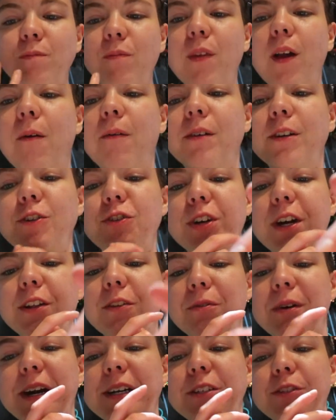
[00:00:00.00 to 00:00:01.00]
I want to try
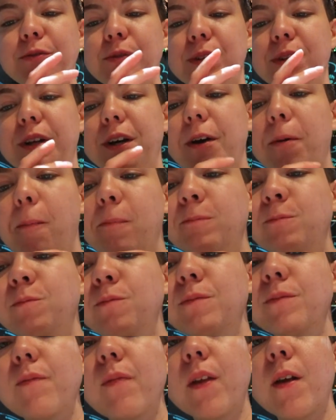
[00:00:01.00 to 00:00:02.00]
the rice with them. It's
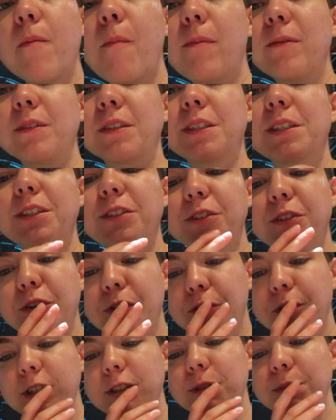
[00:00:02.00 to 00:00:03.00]
got these little
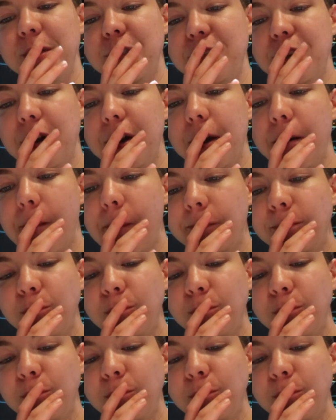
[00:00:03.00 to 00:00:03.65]
crispies on it.